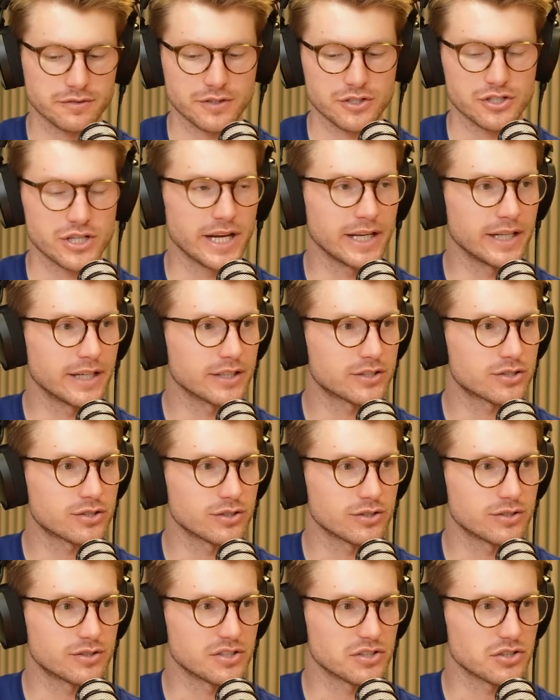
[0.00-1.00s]
Gina
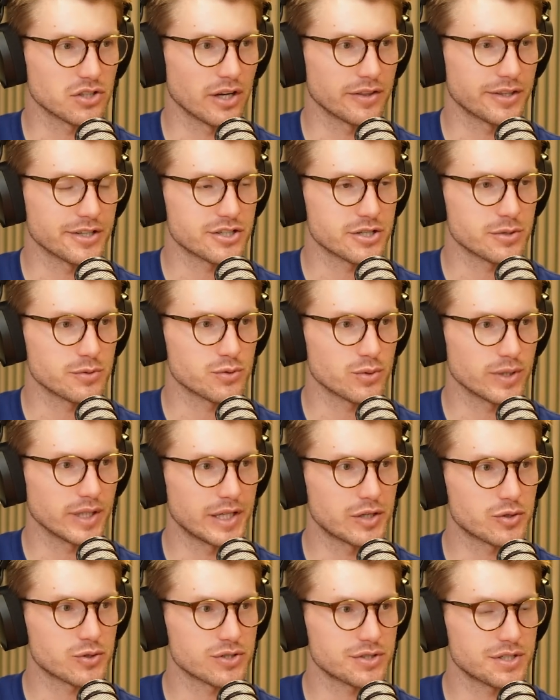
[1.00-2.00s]
to decide that she was
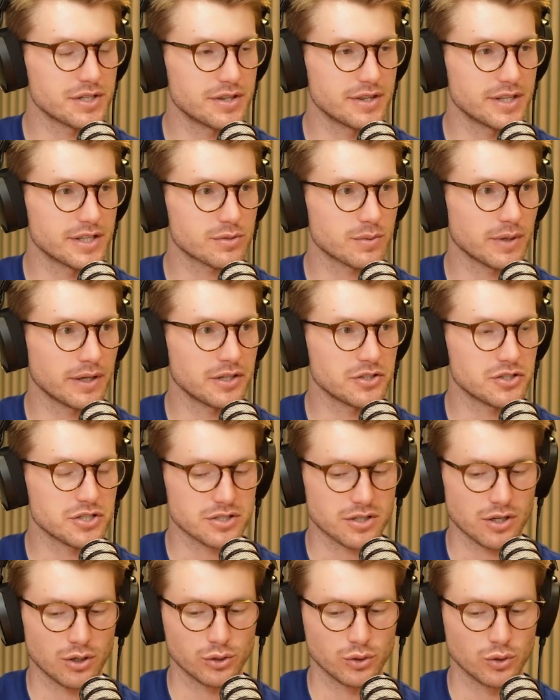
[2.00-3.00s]
really interested in this one and
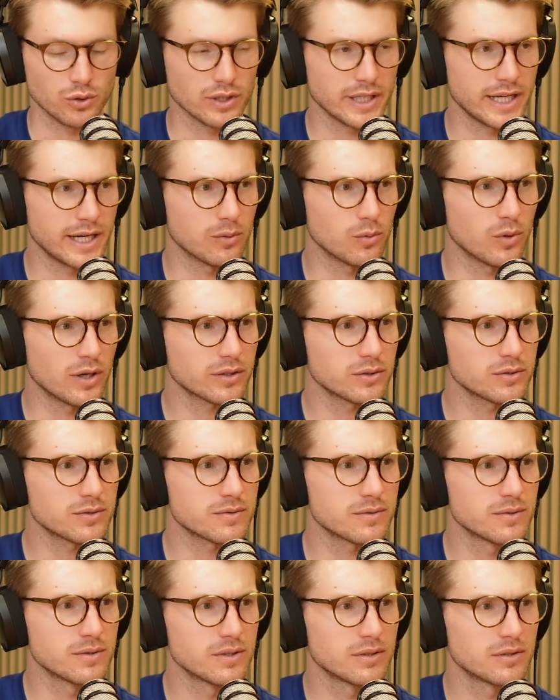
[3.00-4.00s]
she's gone all out? Why didn't